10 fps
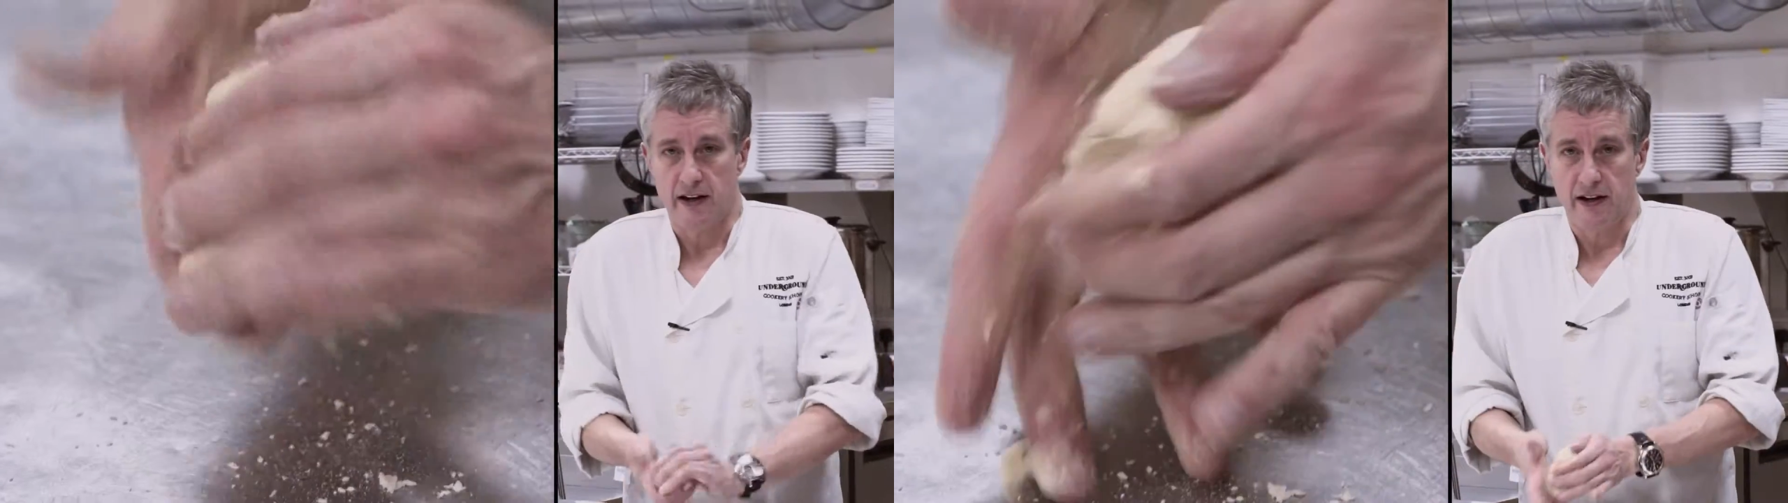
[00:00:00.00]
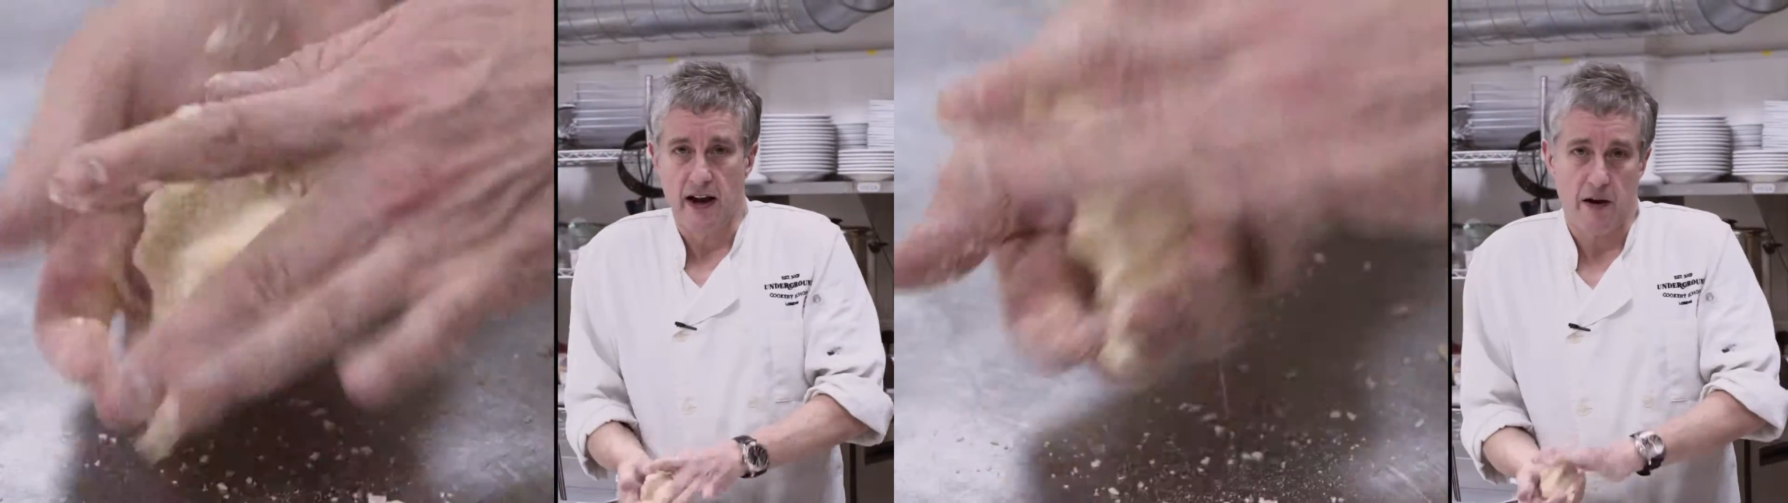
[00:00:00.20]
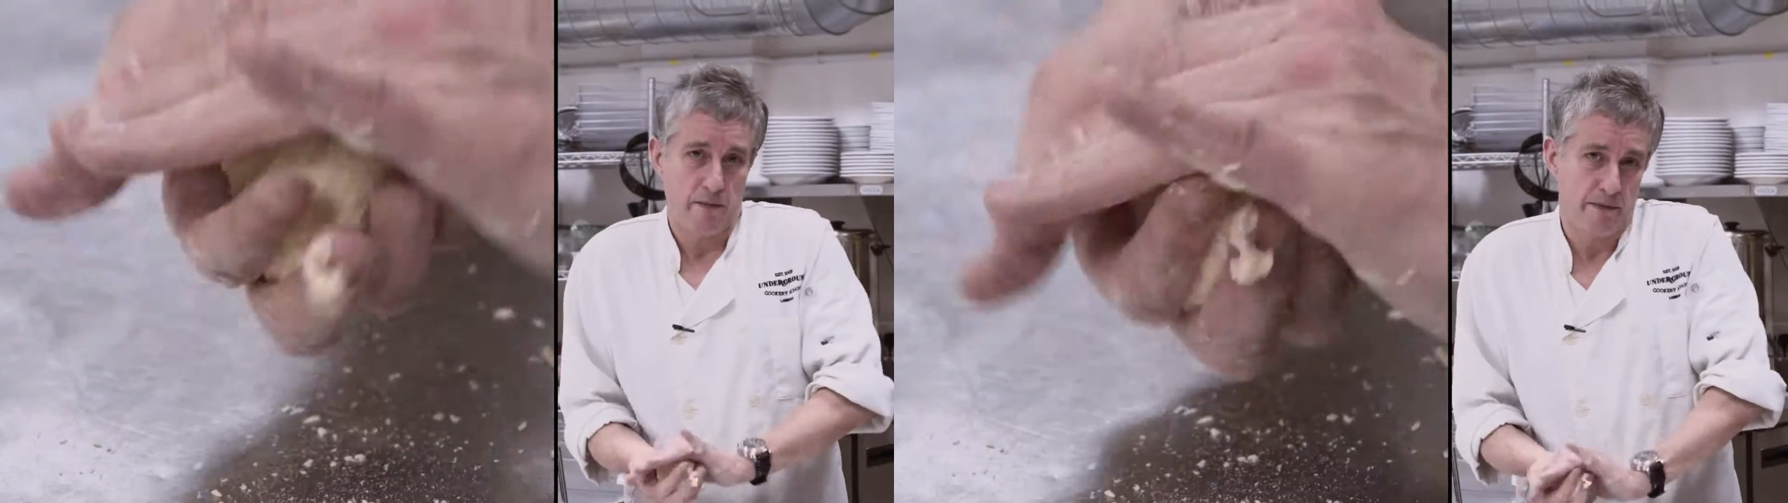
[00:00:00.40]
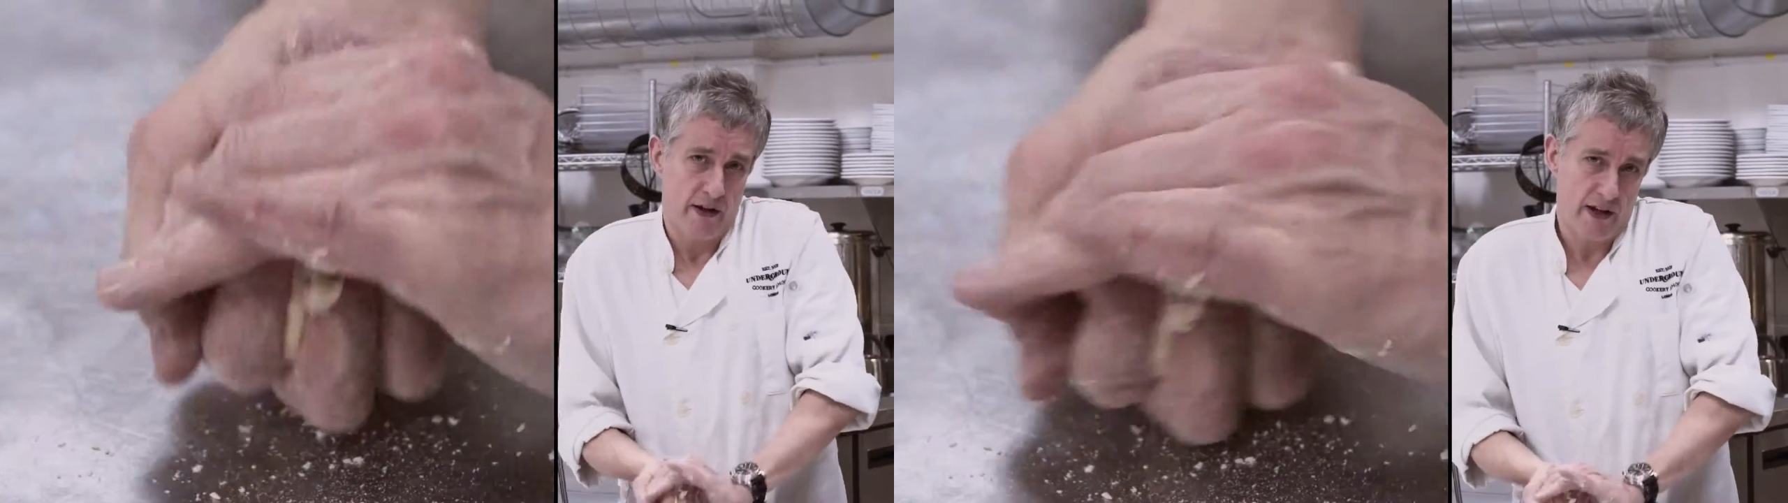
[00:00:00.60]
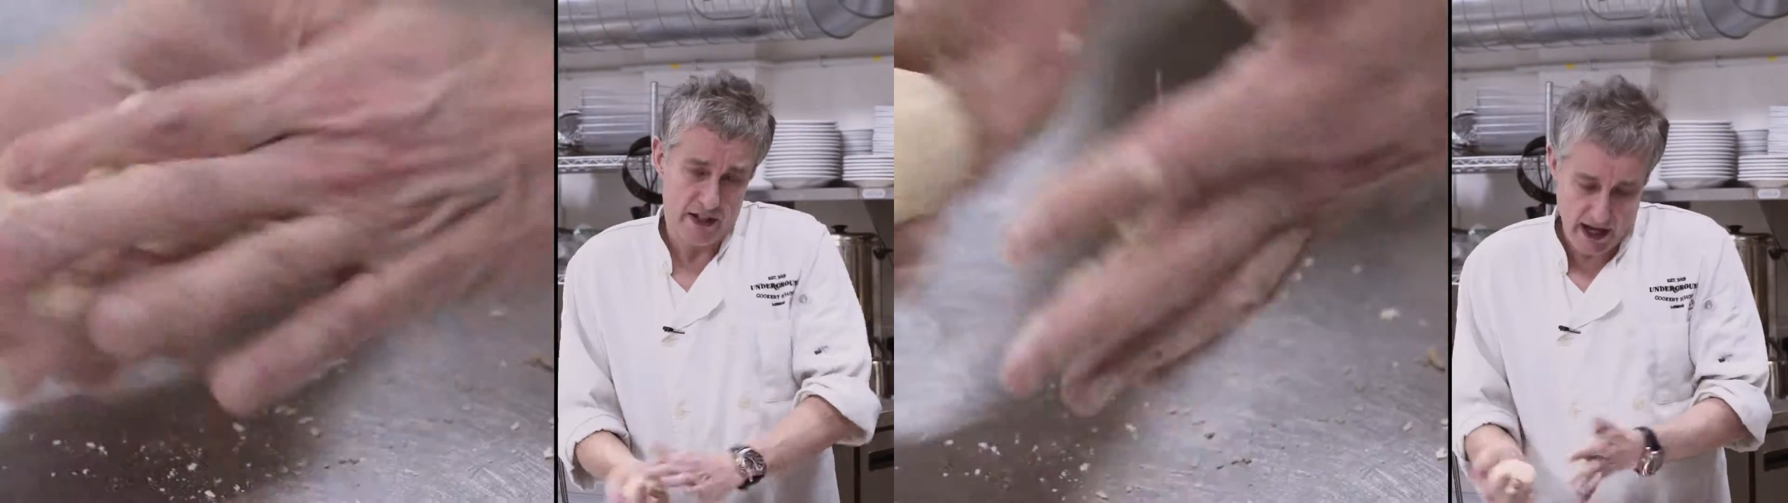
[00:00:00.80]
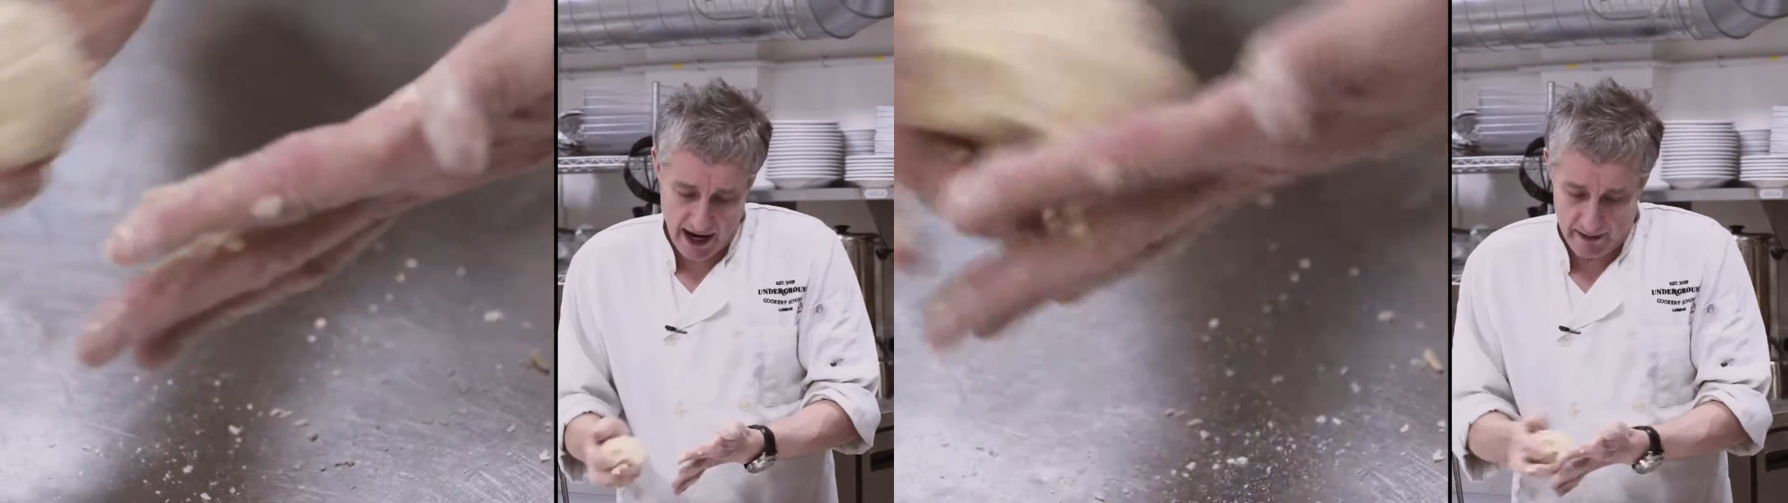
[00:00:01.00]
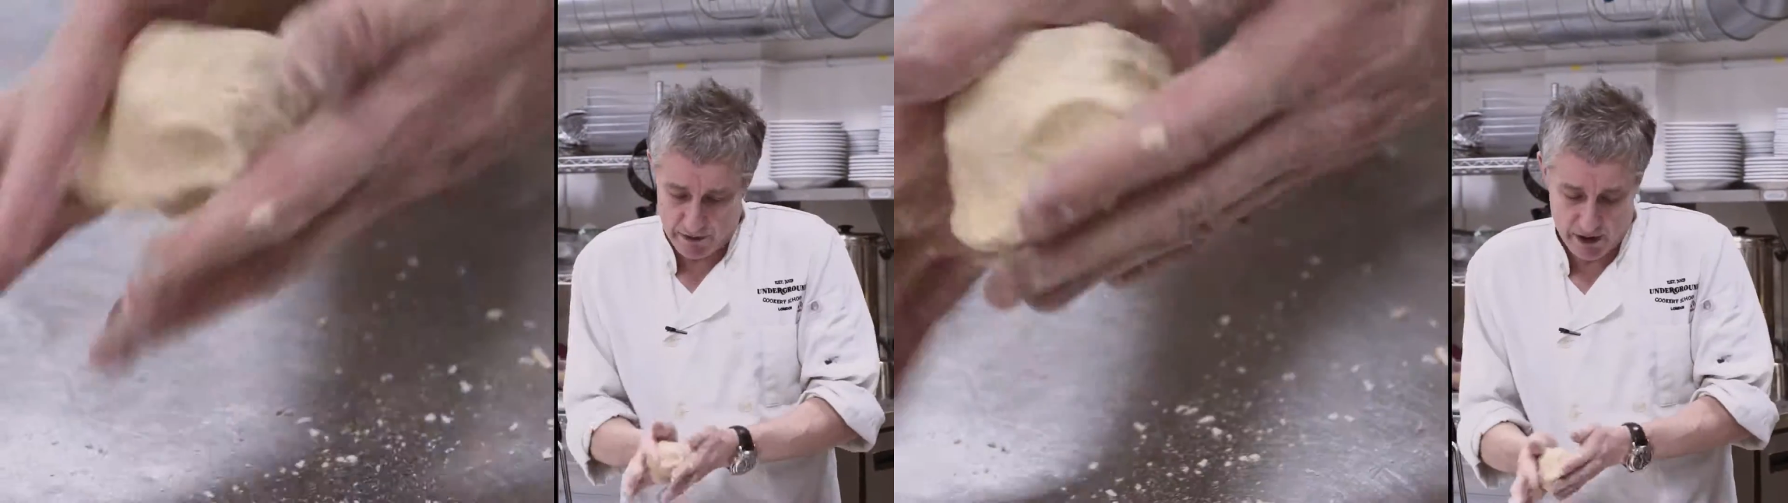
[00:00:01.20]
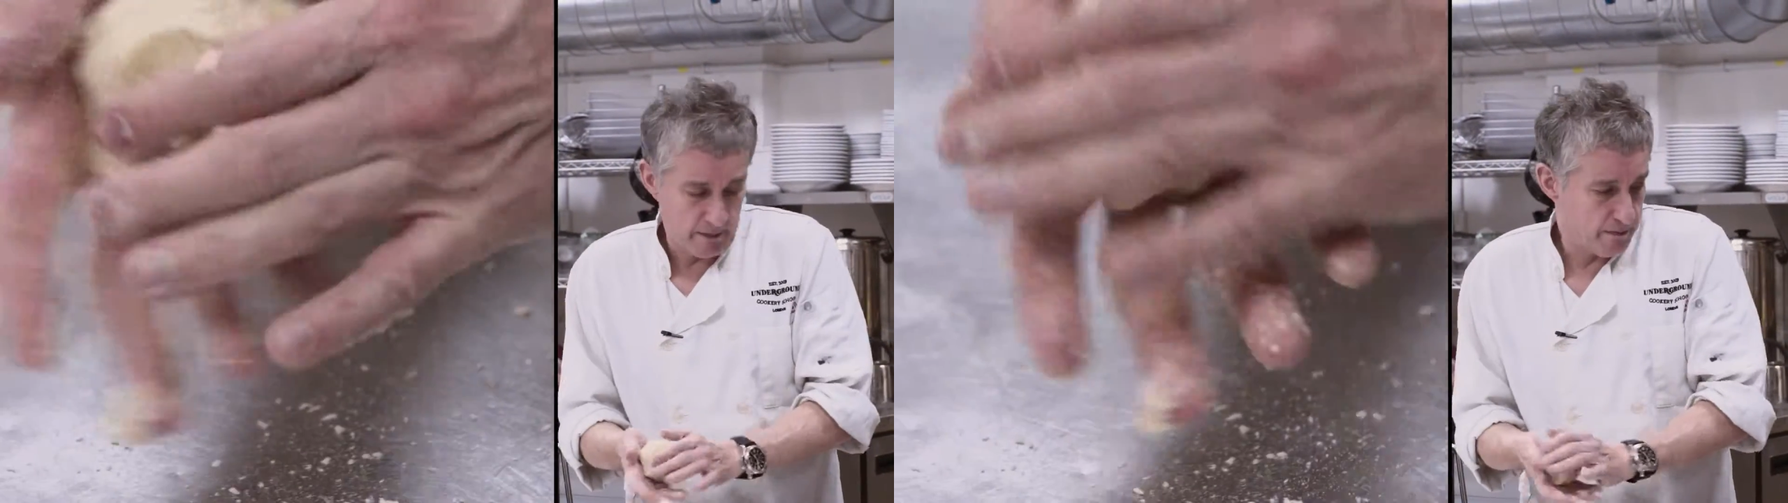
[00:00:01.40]
Now, as it happens,
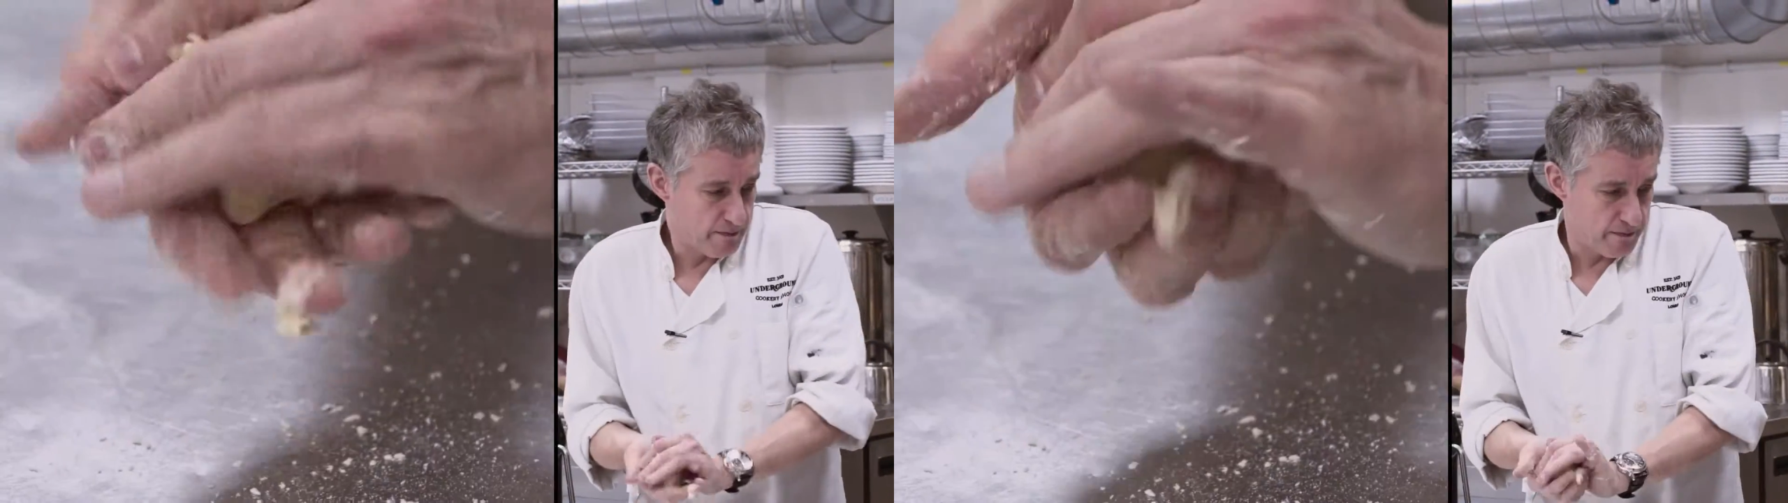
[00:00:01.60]
I'm